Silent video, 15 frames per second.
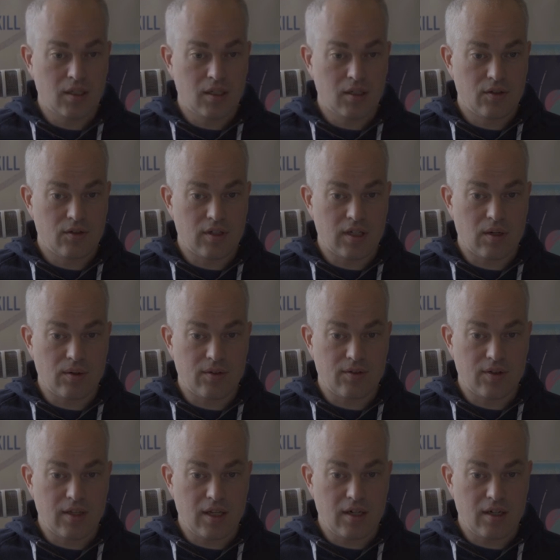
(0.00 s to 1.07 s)
So now it's
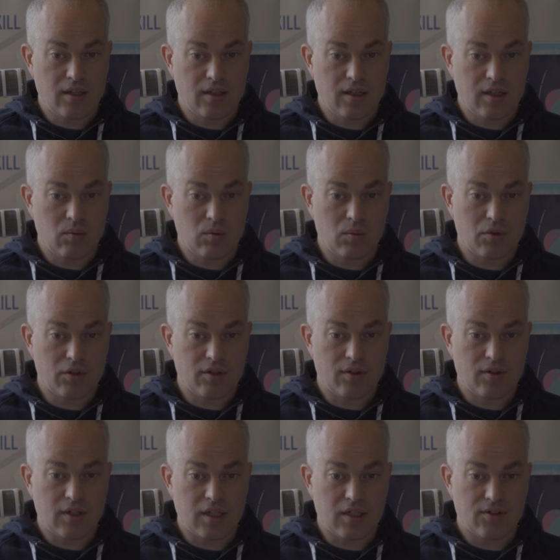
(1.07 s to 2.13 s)
there, and then we want the
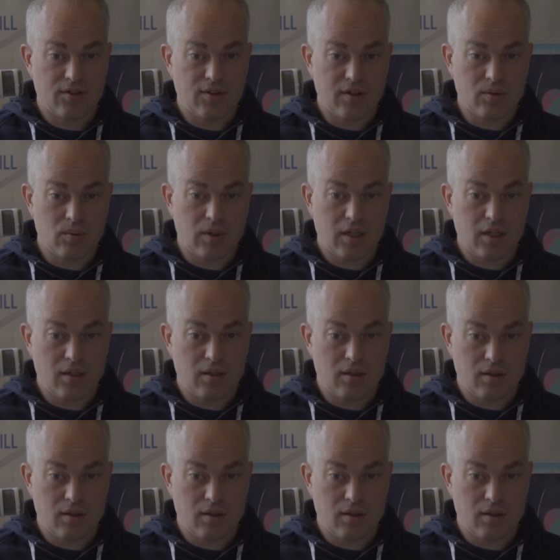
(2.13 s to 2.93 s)
text as well.